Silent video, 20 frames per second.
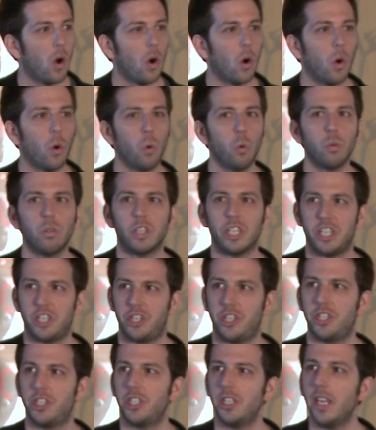Holy
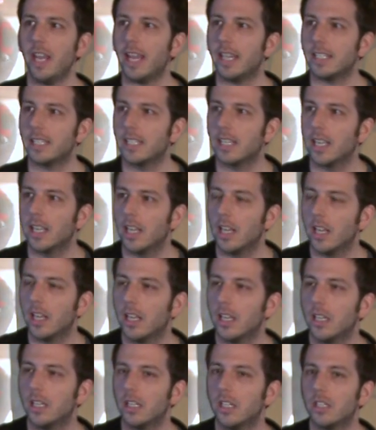shit.
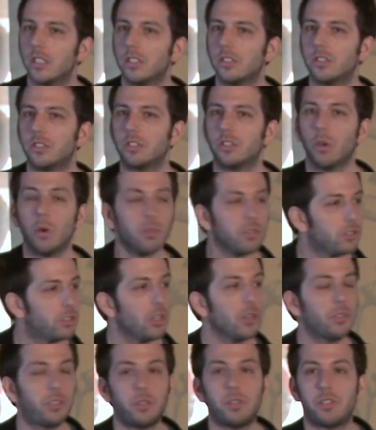
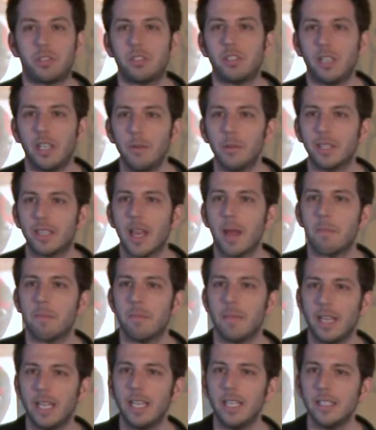Don't you see what that
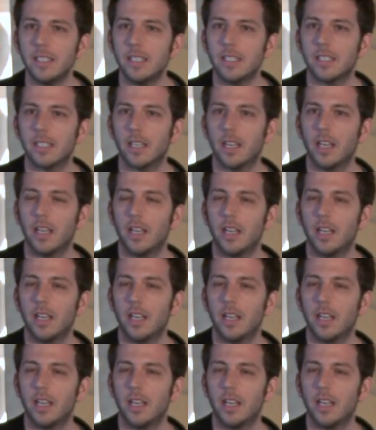means?